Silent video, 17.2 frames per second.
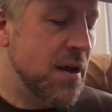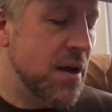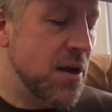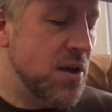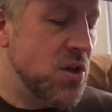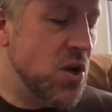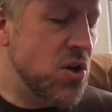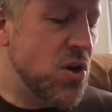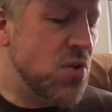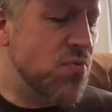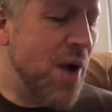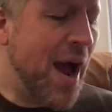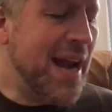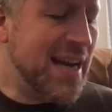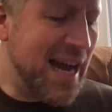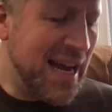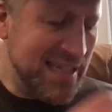You're
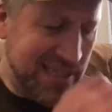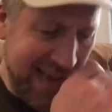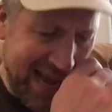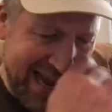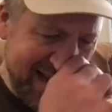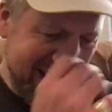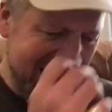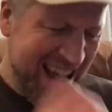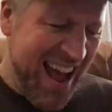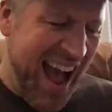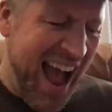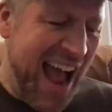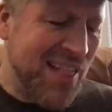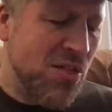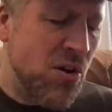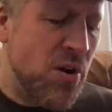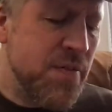right, I said.
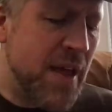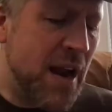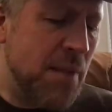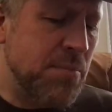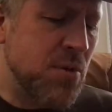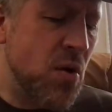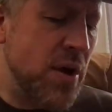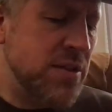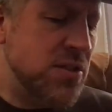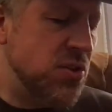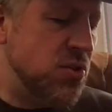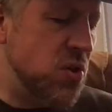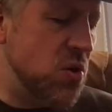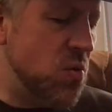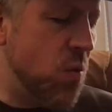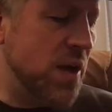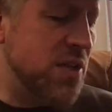I learned that I'm going to
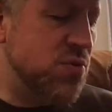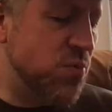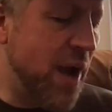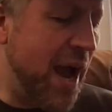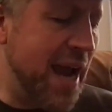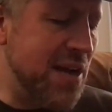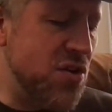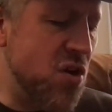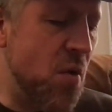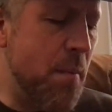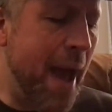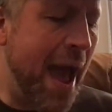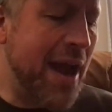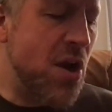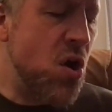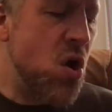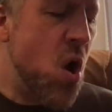do what's right, no
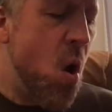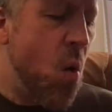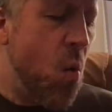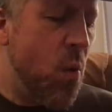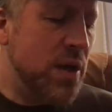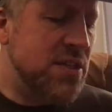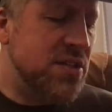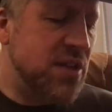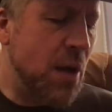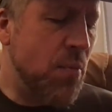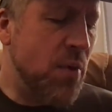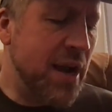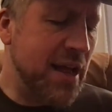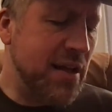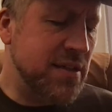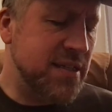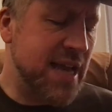matter what someone
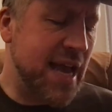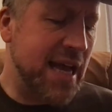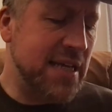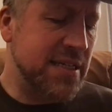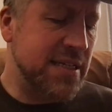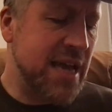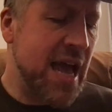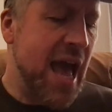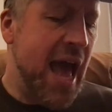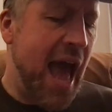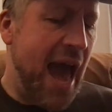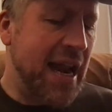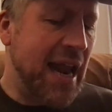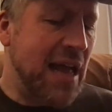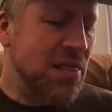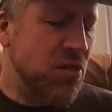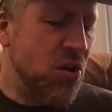else says.
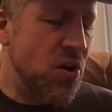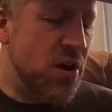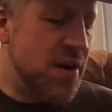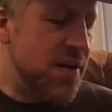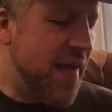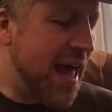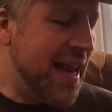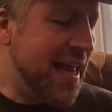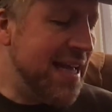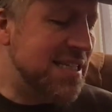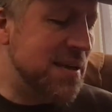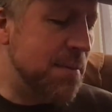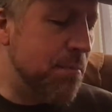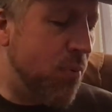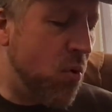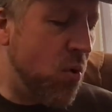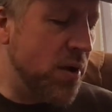And I learned that it's
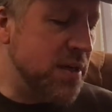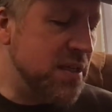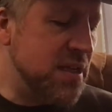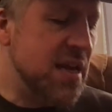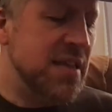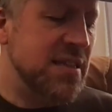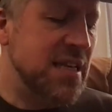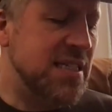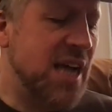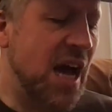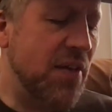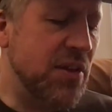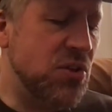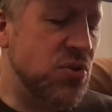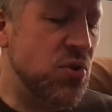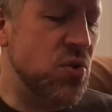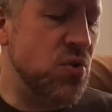important to tell the
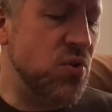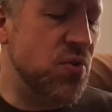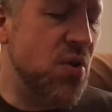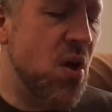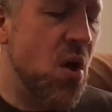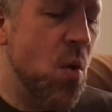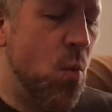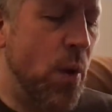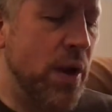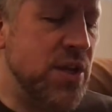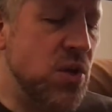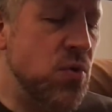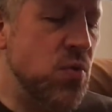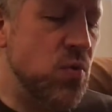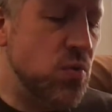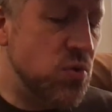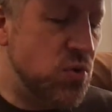truth when
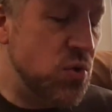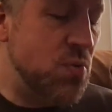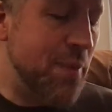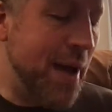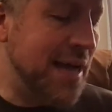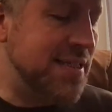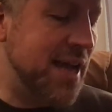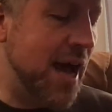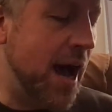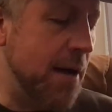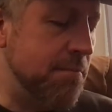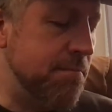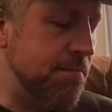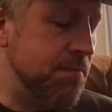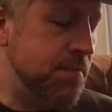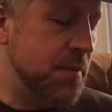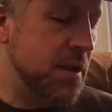you do mess up.
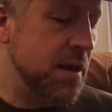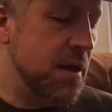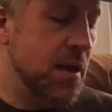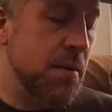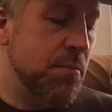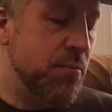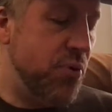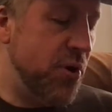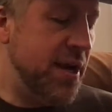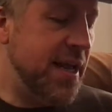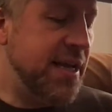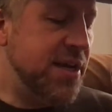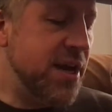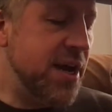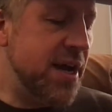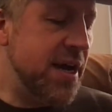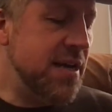Pretty
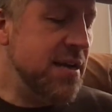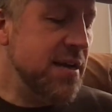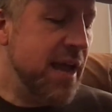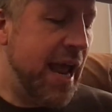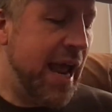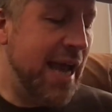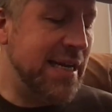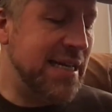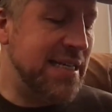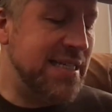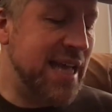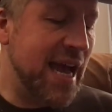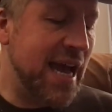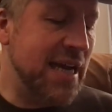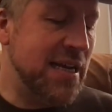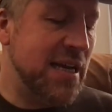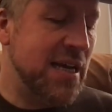good, Andy
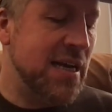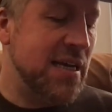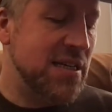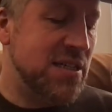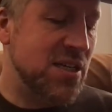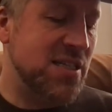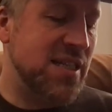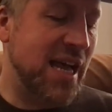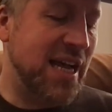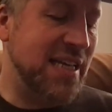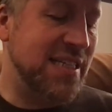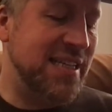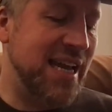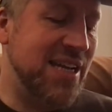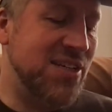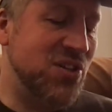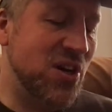said, just like a
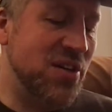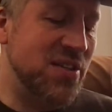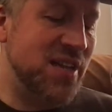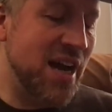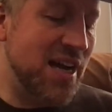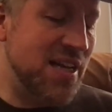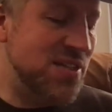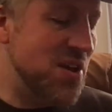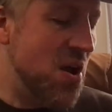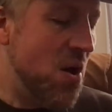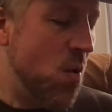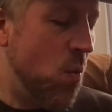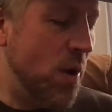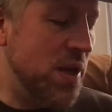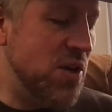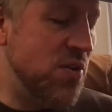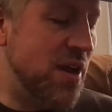teacher does
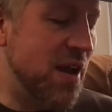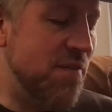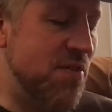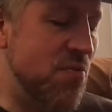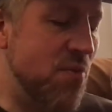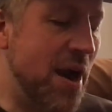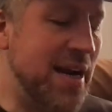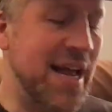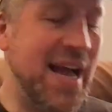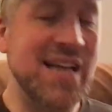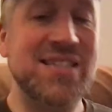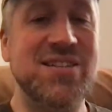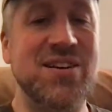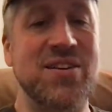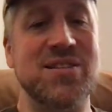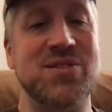when you give the right answer in